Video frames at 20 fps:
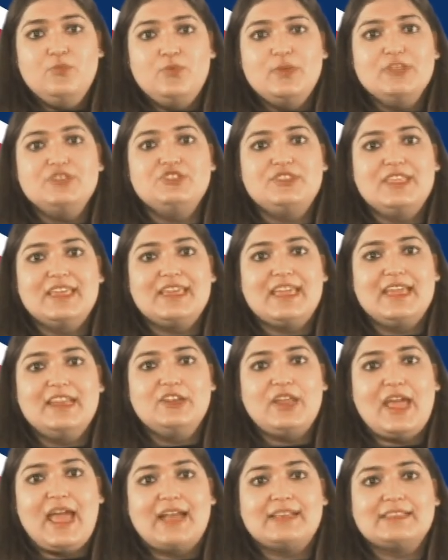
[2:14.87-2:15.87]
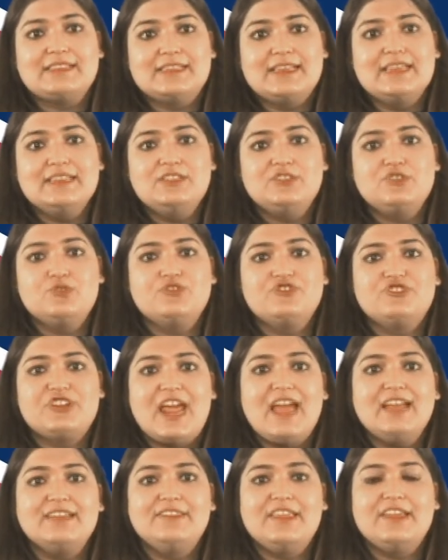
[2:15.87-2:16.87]
which they can access to
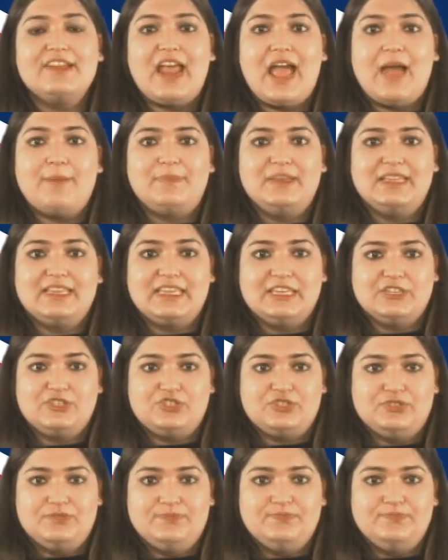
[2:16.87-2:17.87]
track their application.